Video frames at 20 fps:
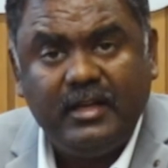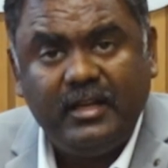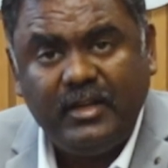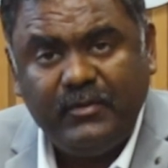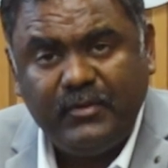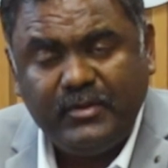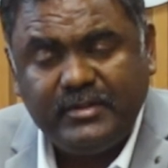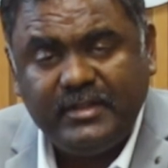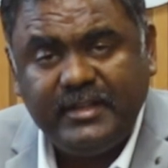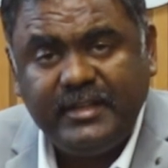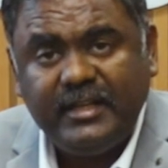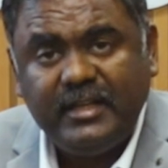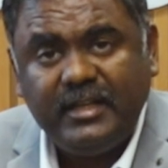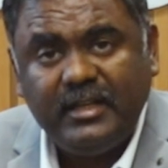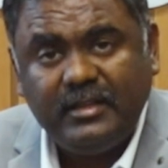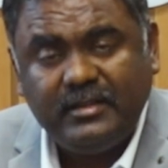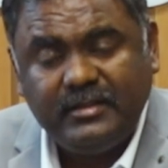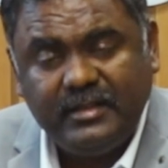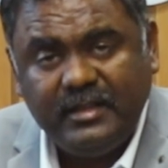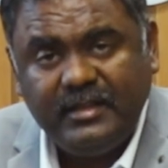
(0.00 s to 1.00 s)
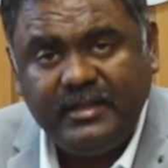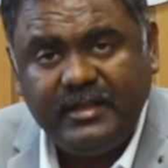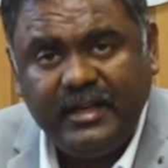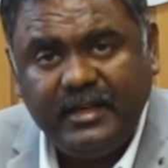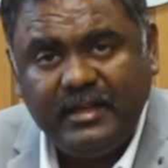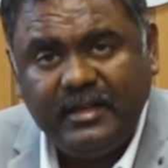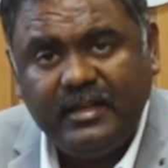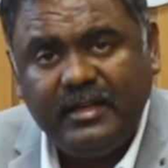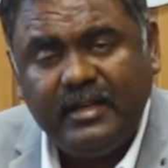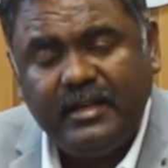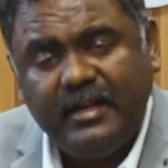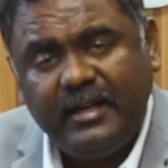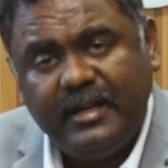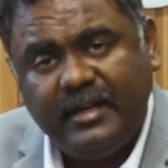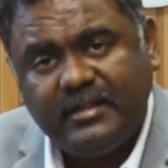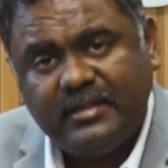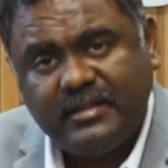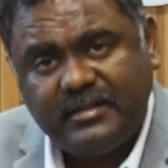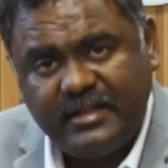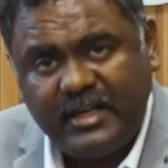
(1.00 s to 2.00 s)
Eventually, till date,
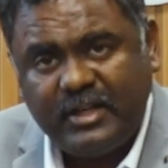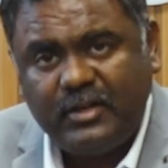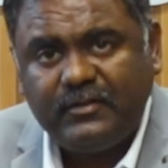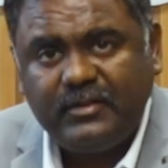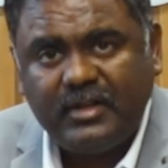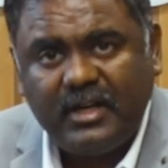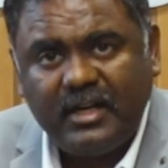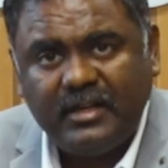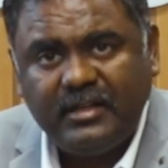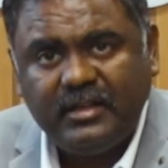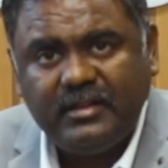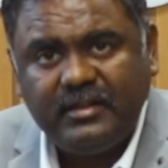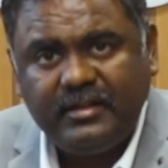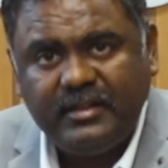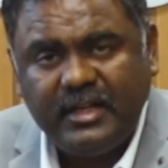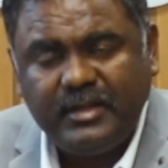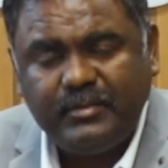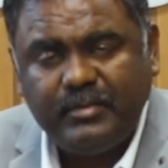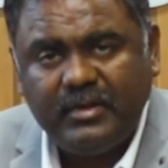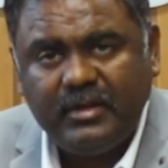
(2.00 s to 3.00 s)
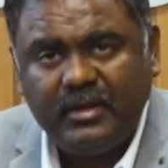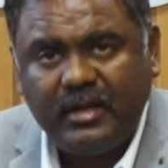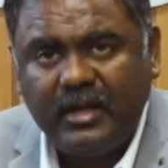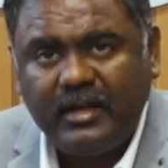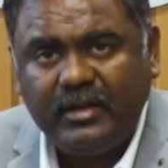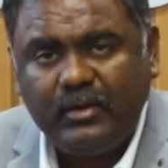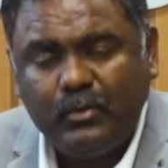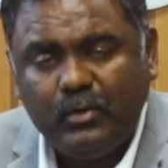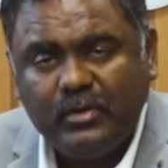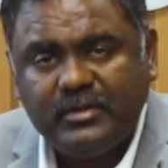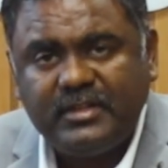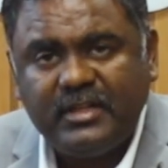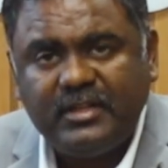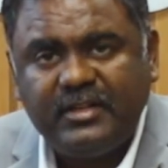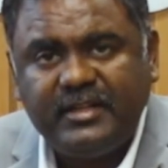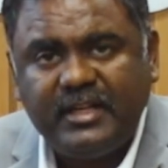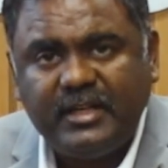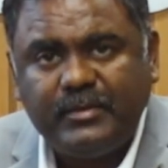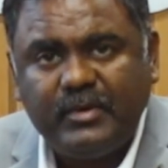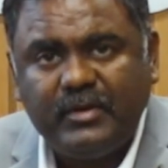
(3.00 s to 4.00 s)
it is a state-of-the-art and a gold
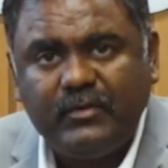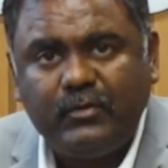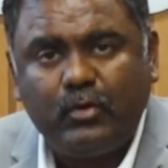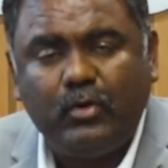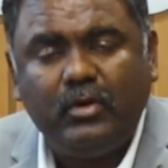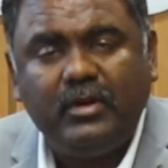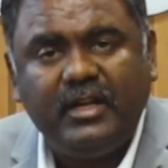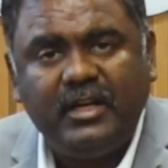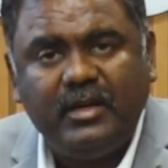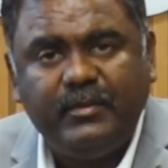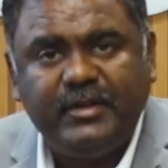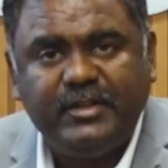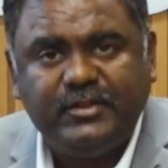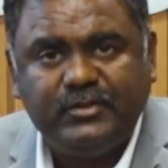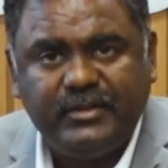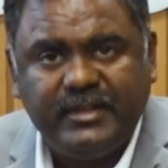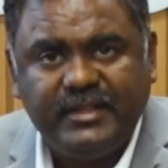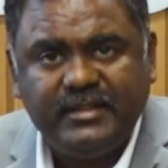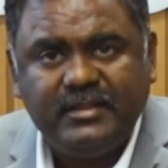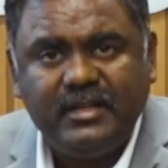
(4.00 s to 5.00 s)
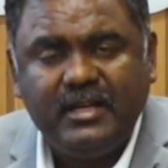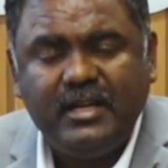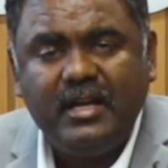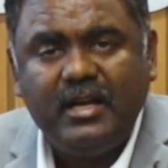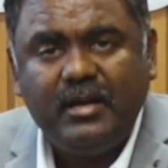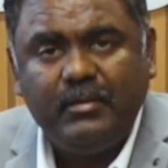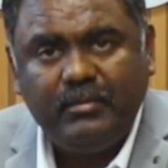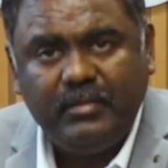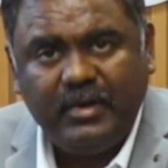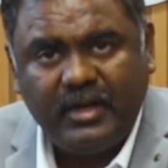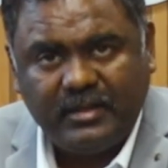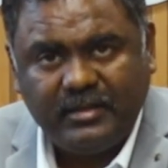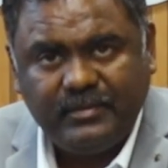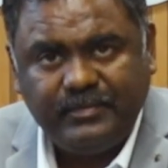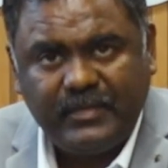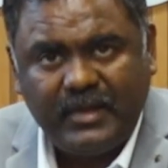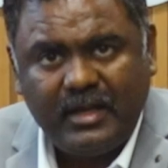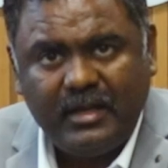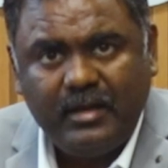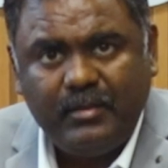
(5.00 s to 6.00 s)
standard treatment for all ligament injuries,
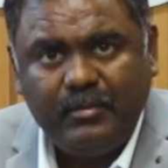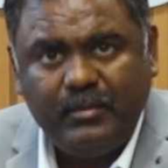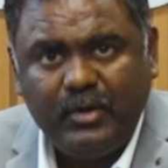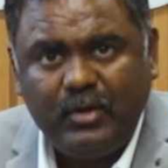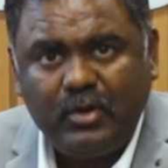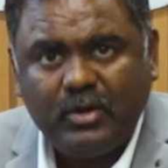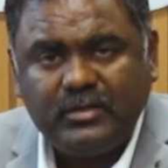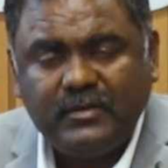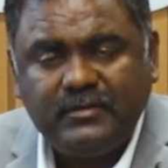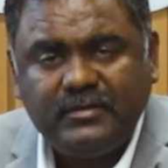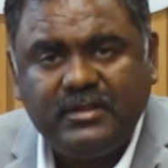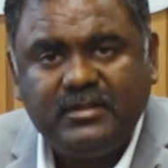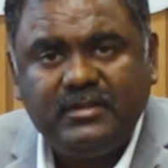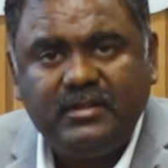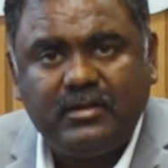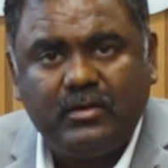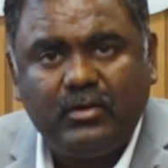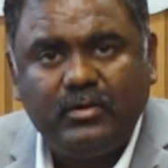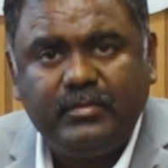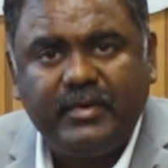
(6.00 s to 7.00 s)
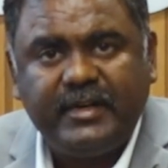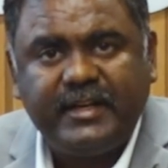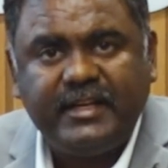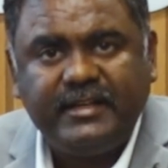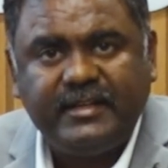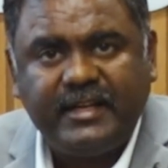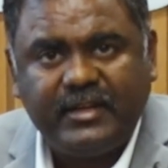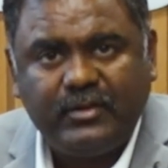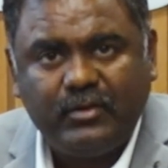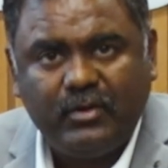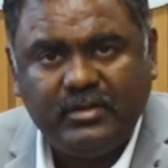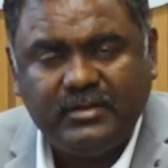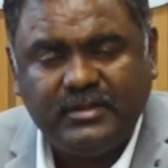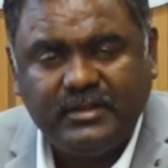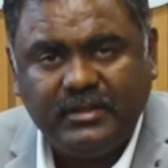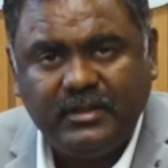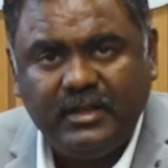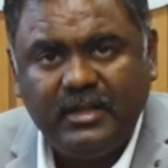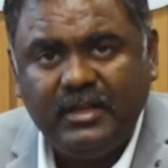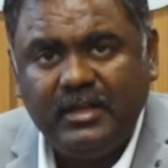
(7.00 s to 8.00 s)
but because of this groundbreaking
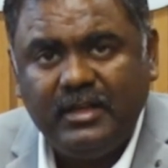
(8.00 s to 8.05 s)
technology,